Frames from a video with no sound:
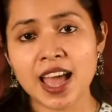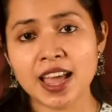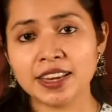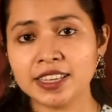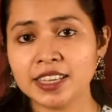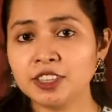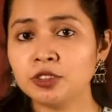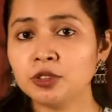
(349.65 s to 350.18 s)

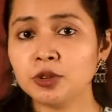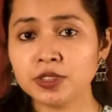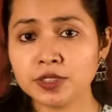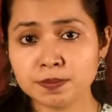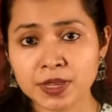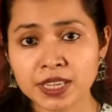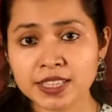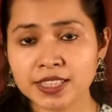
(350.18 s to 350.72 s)
and in those
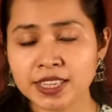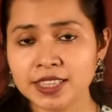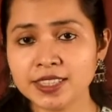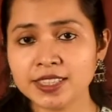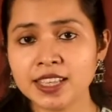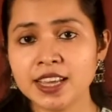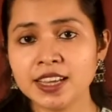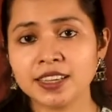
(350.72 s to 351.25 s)

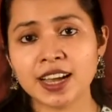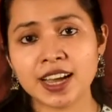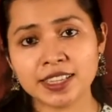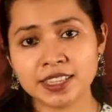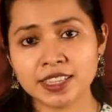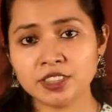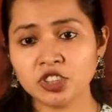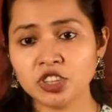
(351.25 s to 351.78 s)
meetings
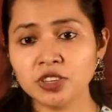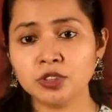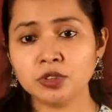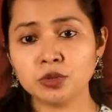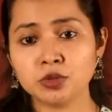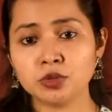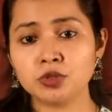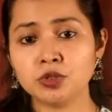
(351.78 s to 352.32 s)
Gandhiji
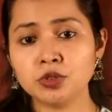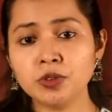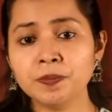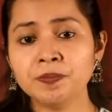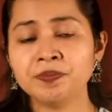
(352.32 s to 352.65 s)
used to,